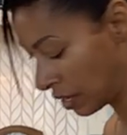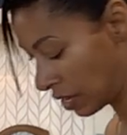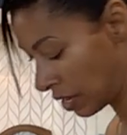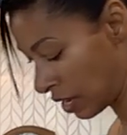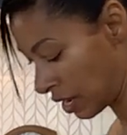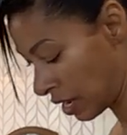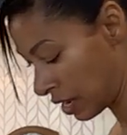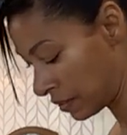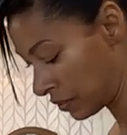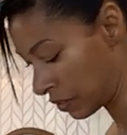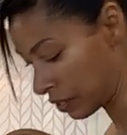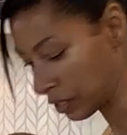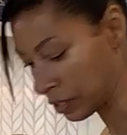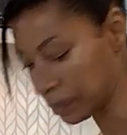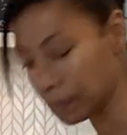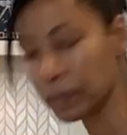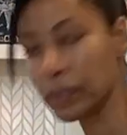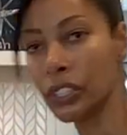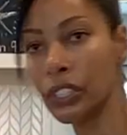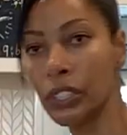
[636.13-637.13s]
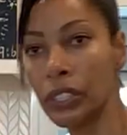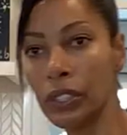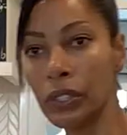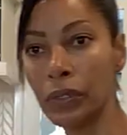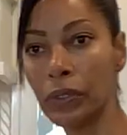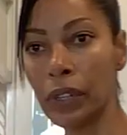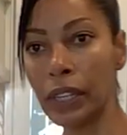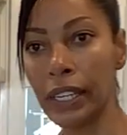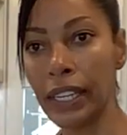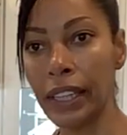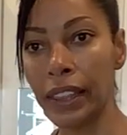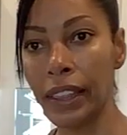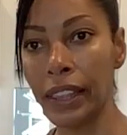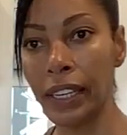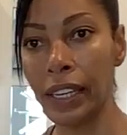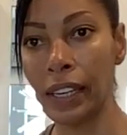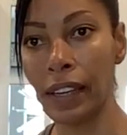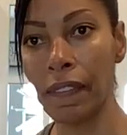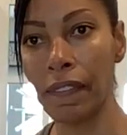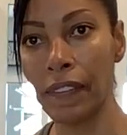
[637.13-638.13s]
however you get
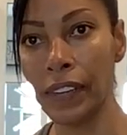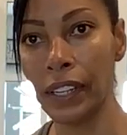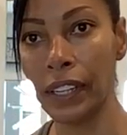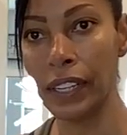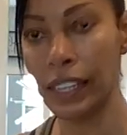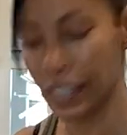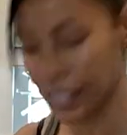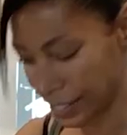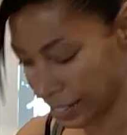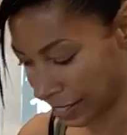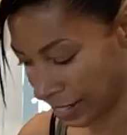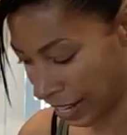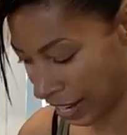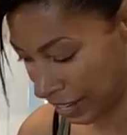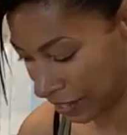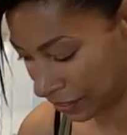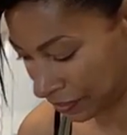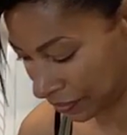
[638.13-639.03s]
the filling inside.